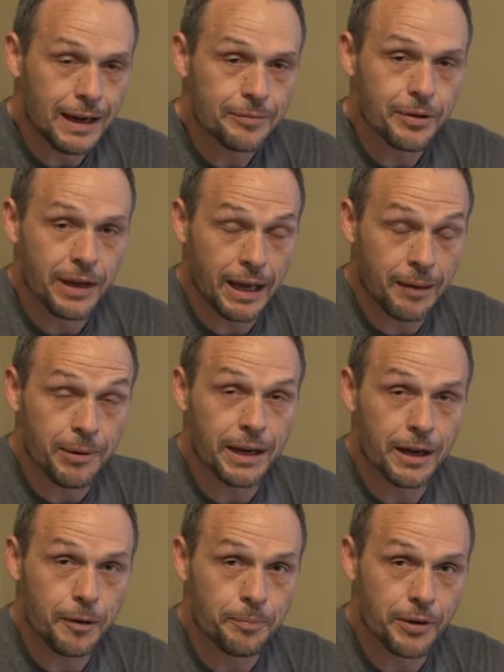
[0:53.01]
Today I'm going to
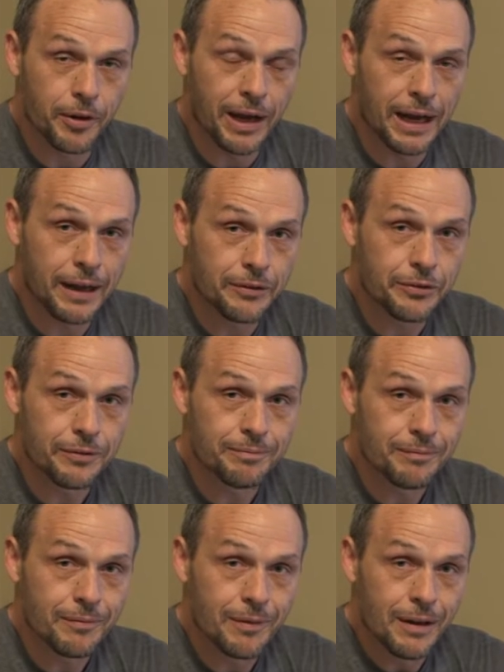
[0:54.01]
help you guys
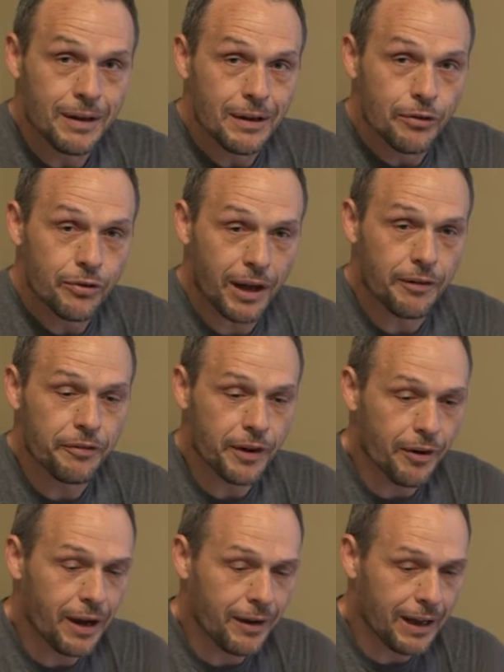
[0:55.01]
try to
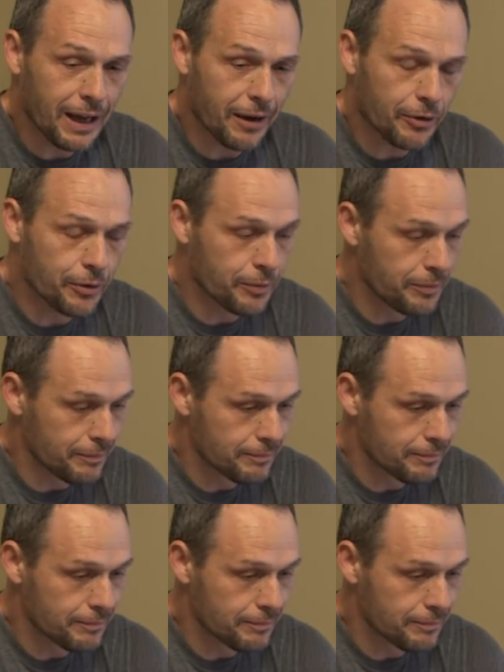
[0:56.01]
figure out how to